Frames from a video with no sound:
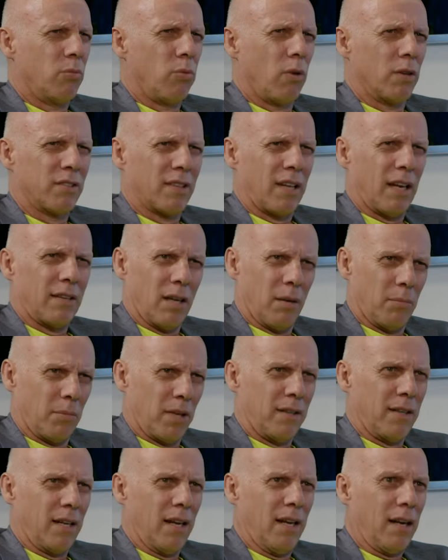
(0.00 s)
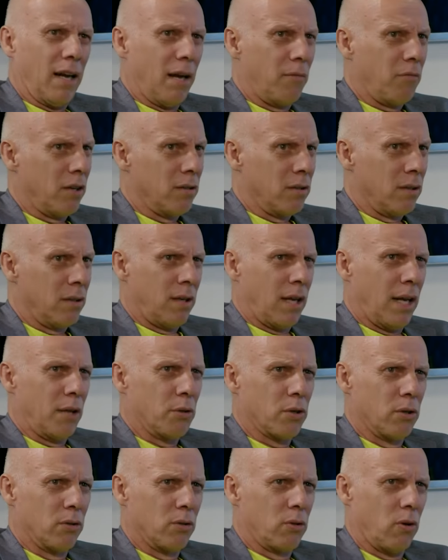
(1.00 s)
was that time an 11
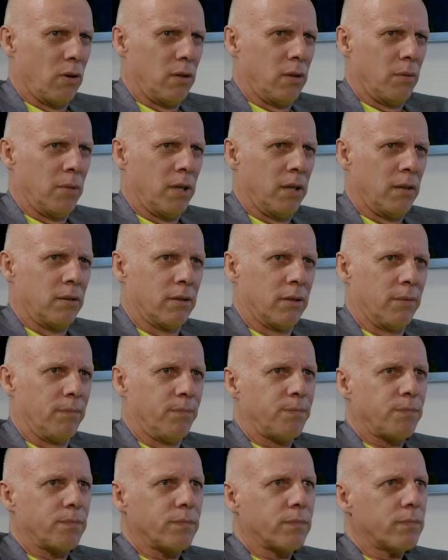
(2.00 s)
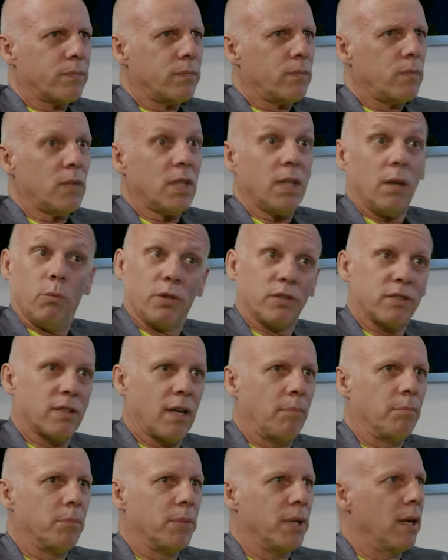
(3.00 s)
nation tournament with
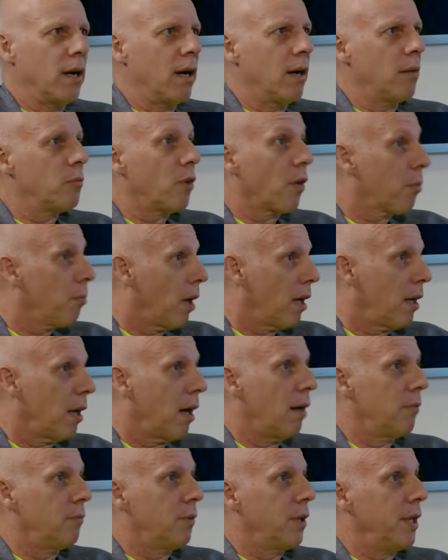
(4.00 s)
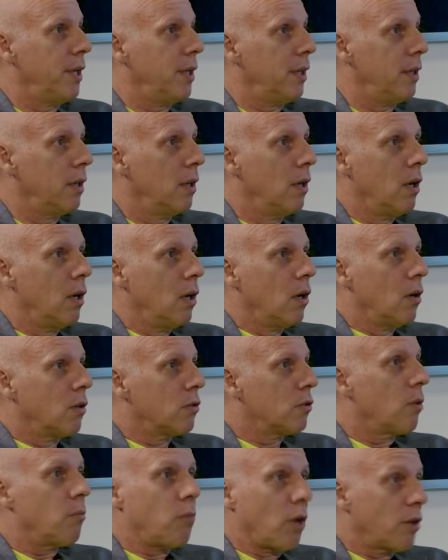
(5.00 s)
Zambia, with Malawi.
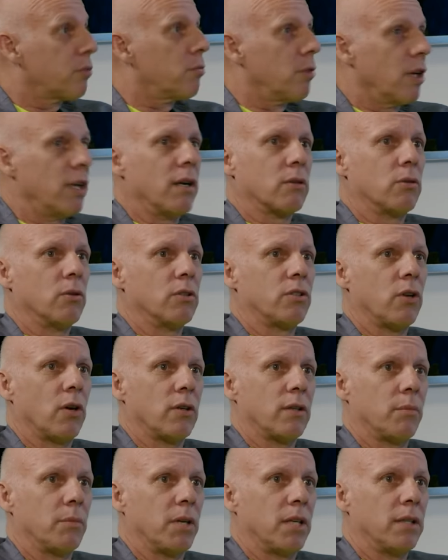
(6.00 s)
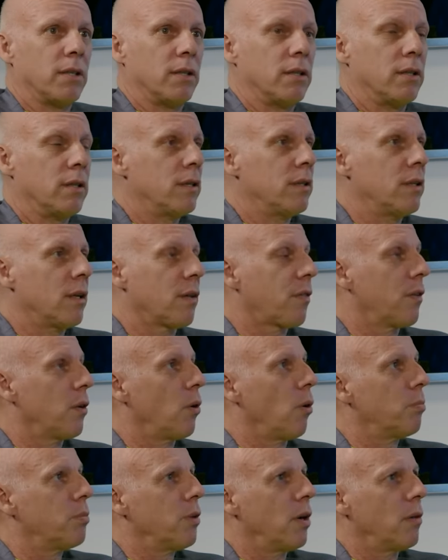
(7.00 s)
It was really a good tournament in, in
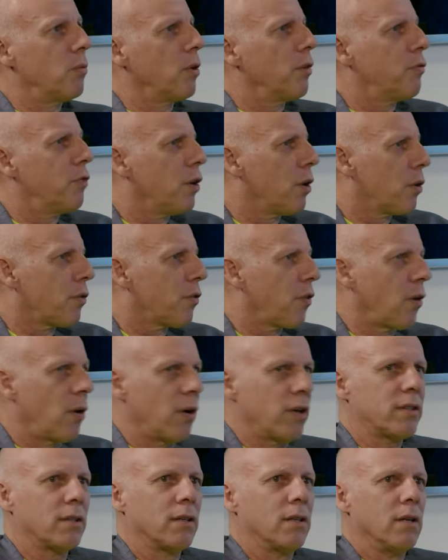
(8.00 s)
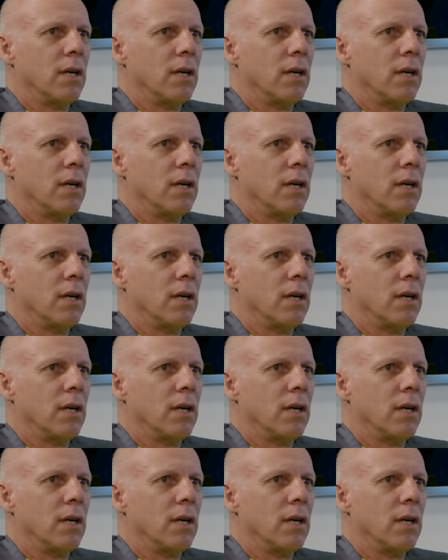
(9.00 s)
Ethiopia. We finished third.